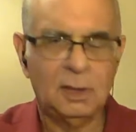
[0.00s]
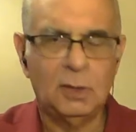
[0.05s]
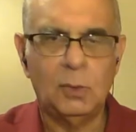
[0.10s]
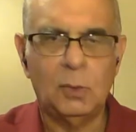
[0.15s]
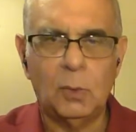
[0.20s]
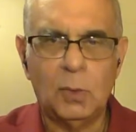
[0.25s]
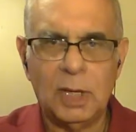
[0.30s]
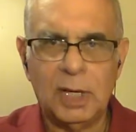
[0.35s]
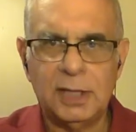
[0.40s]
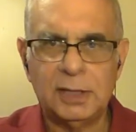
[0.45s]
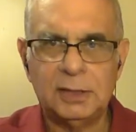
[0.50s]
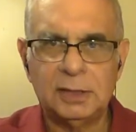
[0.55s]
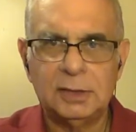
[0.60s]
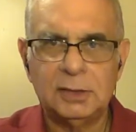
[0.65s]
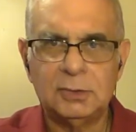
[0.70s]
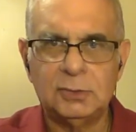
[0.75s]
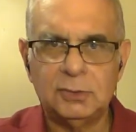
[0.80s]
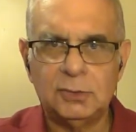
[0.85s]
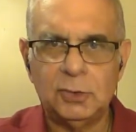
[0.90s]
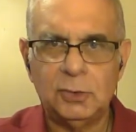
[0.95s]
1,
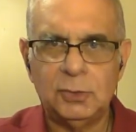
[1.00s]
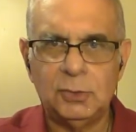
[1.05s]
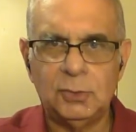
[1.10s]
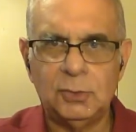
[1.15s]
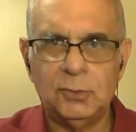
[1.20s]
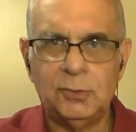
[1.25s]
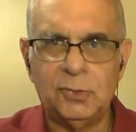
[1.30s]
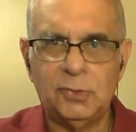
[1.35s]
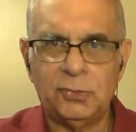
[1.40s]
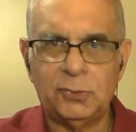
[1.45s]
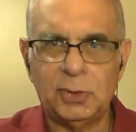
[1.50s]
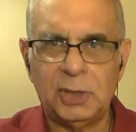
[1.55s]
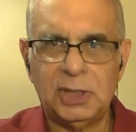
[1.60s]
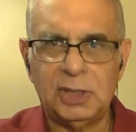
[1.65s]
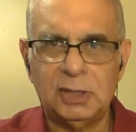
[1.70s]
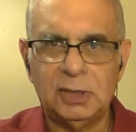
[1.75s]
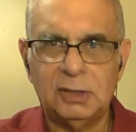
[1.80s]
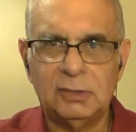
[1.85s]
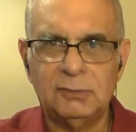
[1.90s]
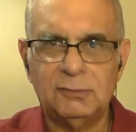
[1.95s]
2, 3,
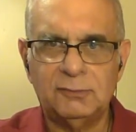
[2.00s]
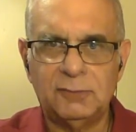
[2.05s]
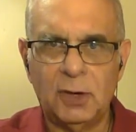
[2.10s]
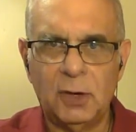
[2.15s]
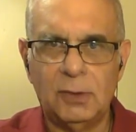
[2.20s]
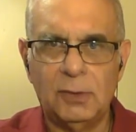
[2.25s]
4.